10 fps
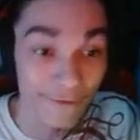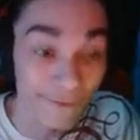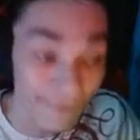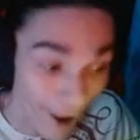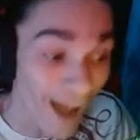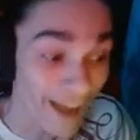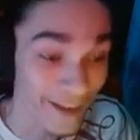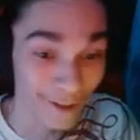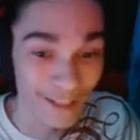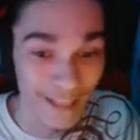
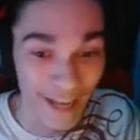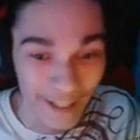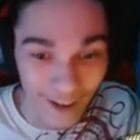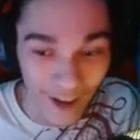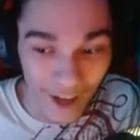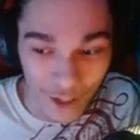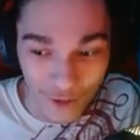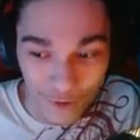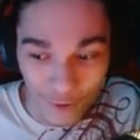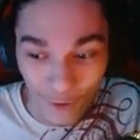Finally, I got
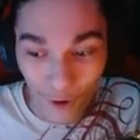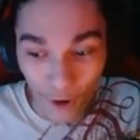you.